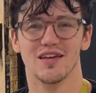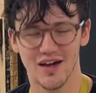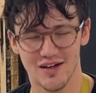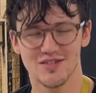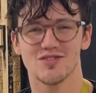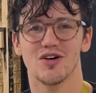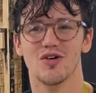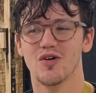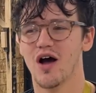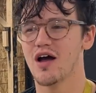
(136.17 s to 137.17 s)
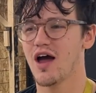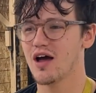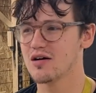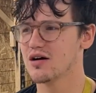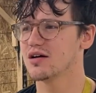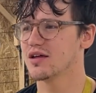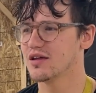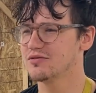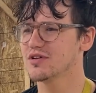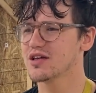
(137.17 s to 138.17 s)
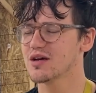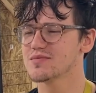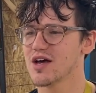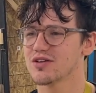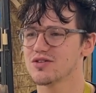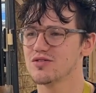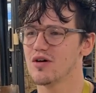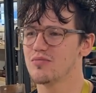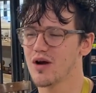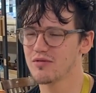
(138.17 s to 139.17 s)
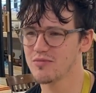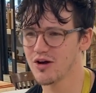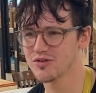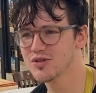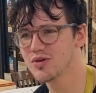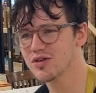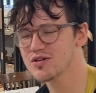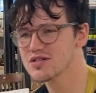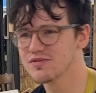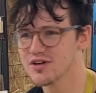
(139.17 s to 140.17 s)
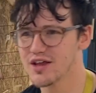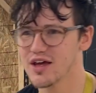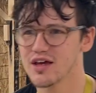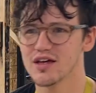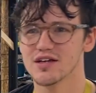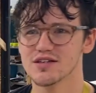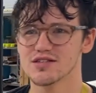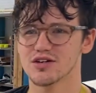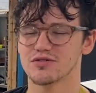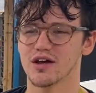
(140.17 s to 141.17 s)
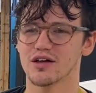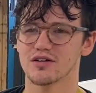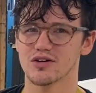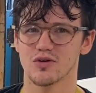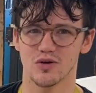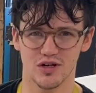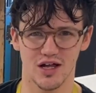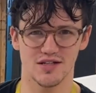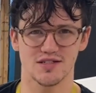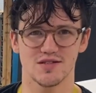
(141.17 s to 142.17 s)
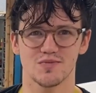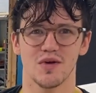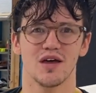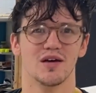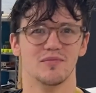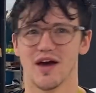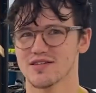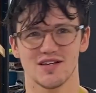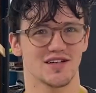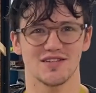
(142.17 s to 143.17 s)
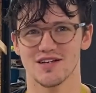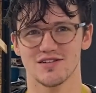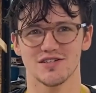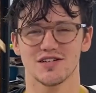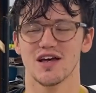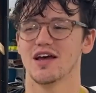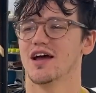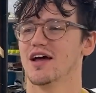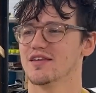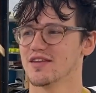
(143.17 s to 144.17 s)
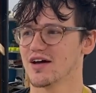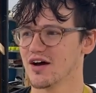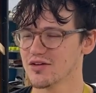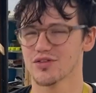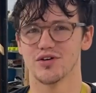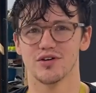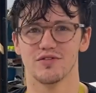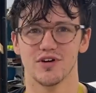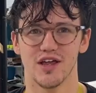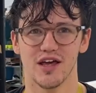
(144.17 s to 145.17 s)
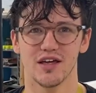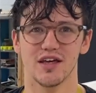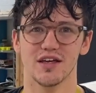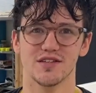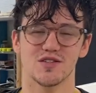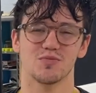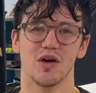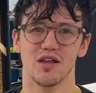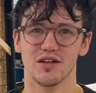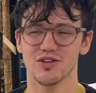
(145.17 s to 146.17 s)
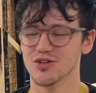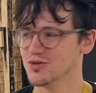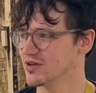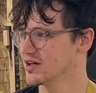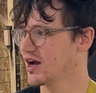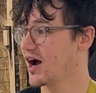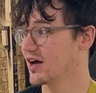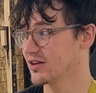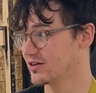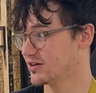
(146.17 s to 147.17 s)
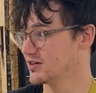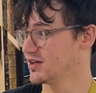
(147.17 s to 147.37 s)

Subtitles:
Yeah, so it really comes out to probably about 2/3 of your day is your regular core classes, math, science, English, and then that other third of your day is spent doing either